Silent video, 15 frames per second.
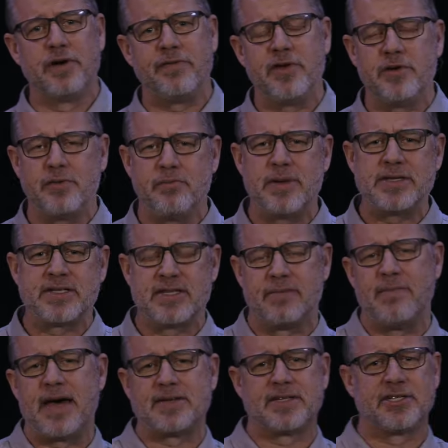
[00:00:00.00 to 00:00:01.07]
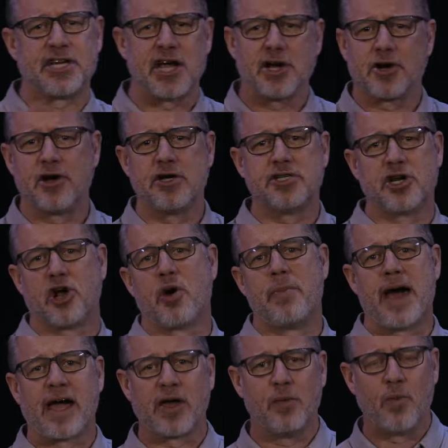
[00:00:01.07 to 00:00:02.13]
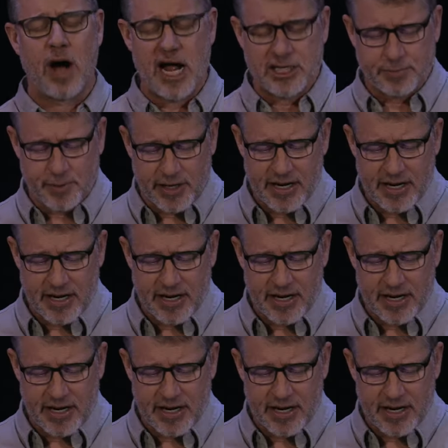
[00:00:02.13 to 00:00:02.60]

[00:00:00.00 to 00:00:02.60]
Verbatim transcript: If you missed the message, I encourage you to go back and watch.